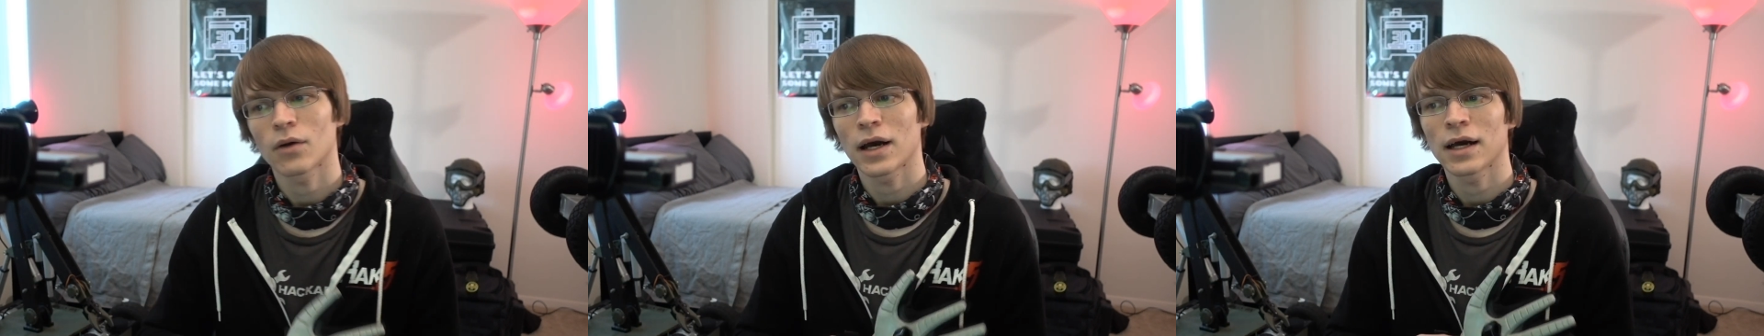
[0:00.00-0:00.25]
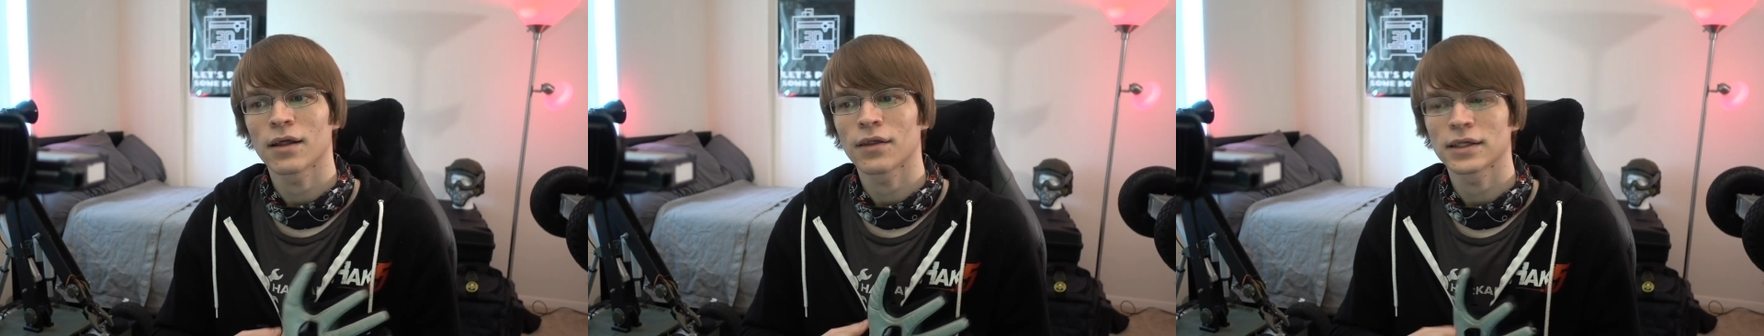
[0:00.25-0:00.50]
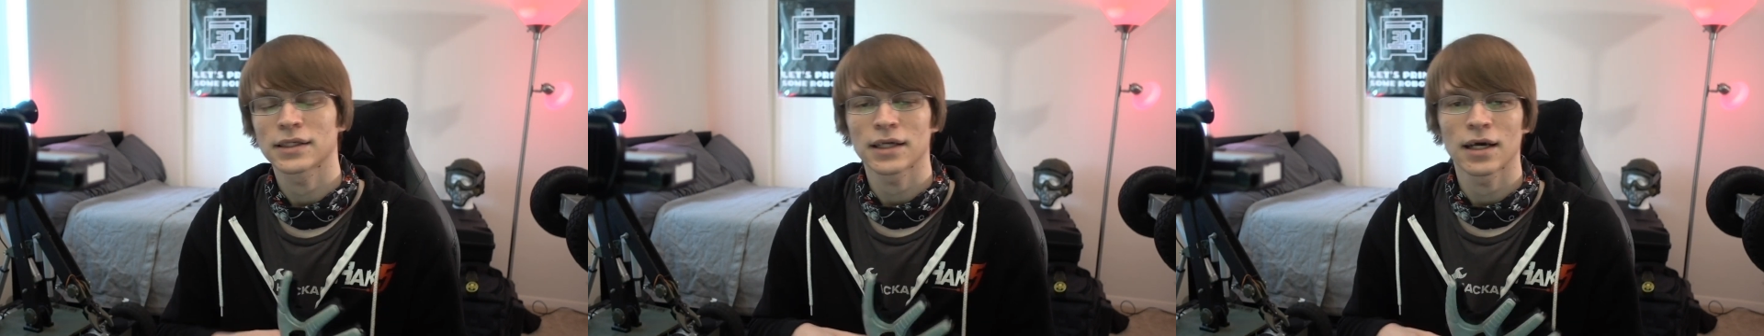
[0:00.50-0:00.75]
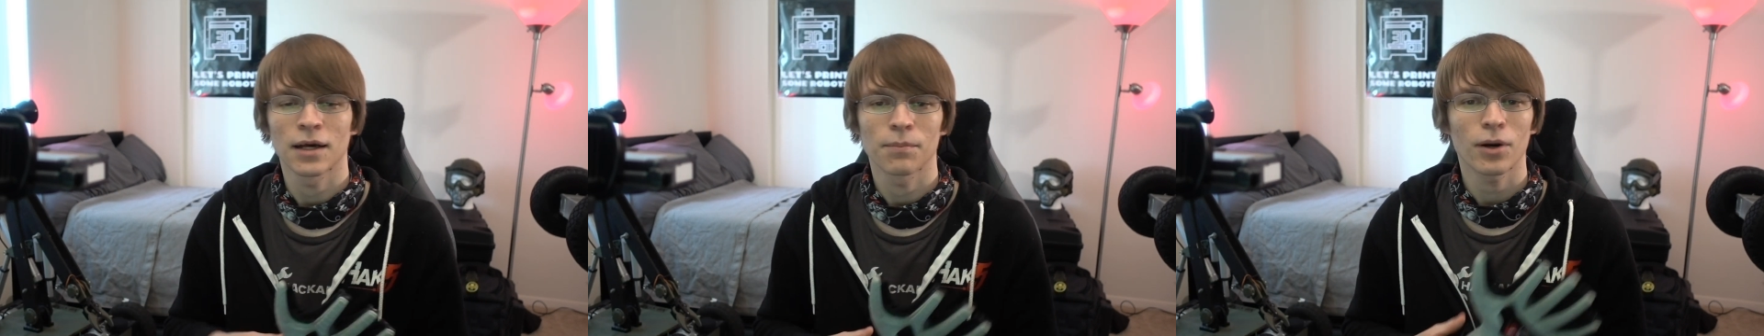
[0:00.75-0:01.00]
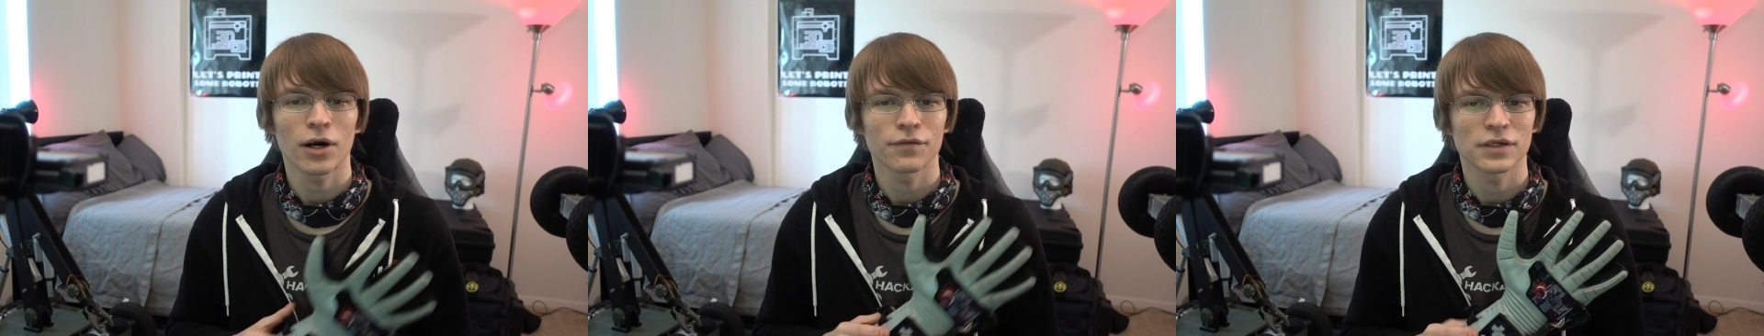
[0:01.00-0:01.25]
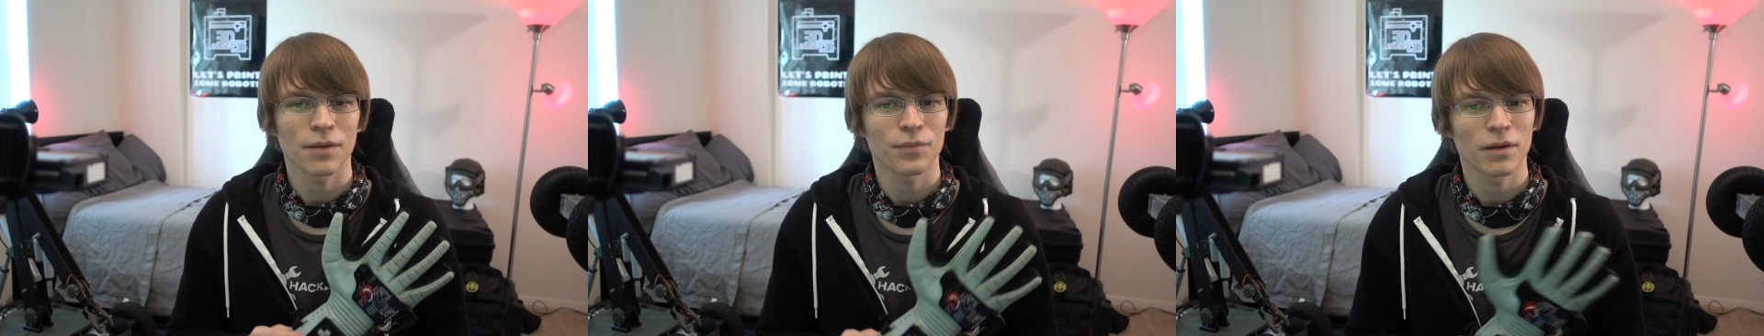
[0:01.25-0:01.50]
a while that's part of
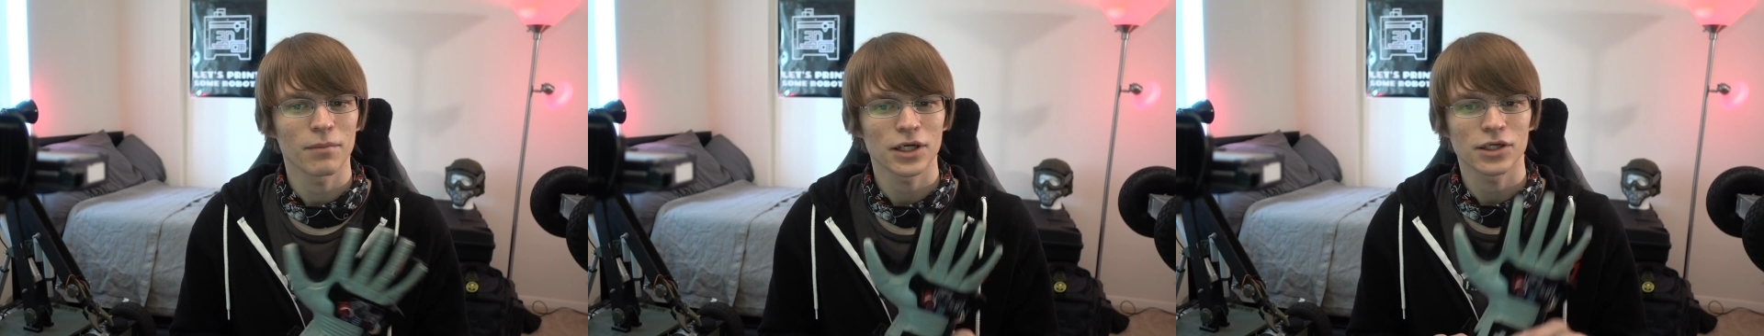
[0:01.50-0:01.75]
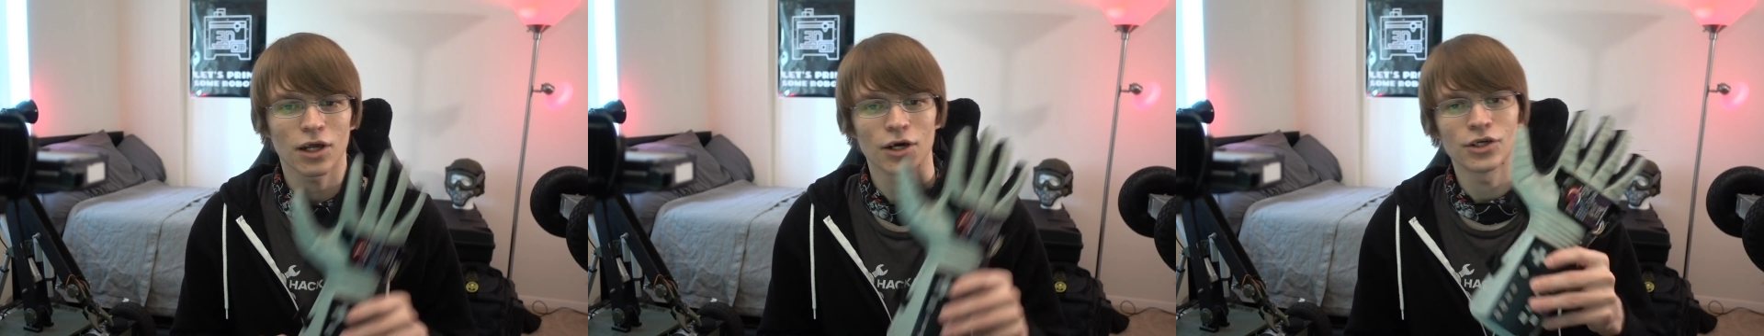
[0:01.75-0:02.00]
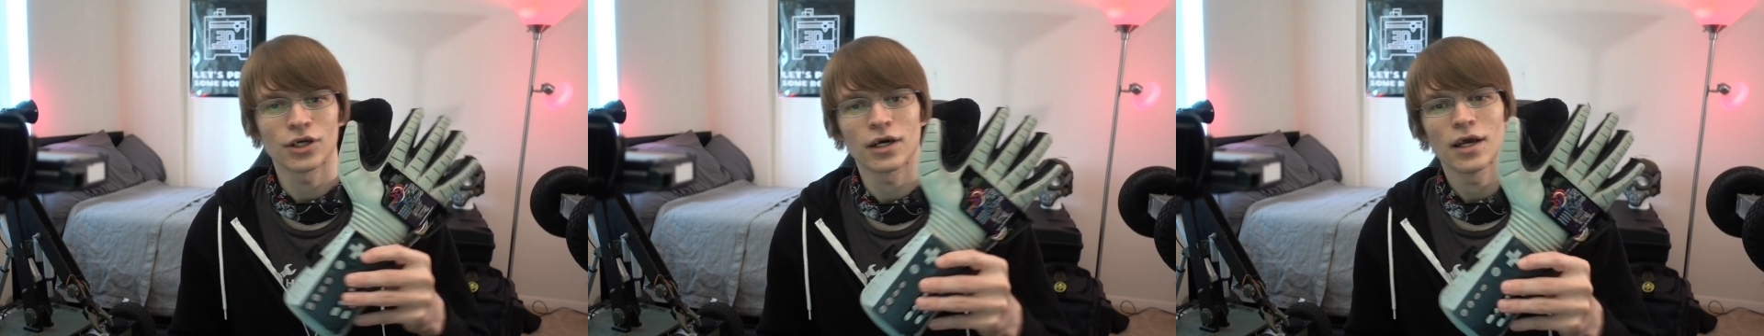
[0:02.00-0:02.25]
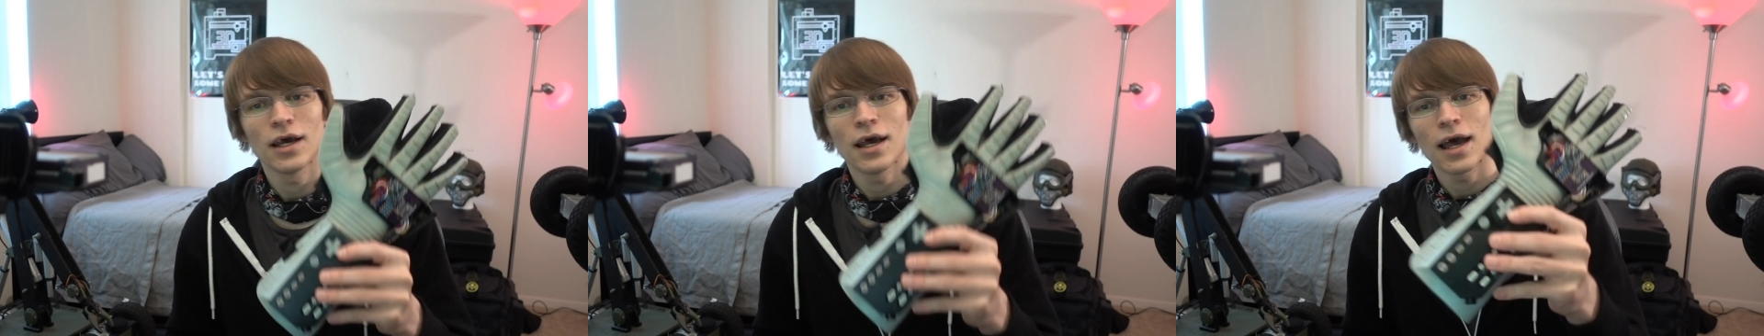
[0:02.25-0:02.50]
something much larger.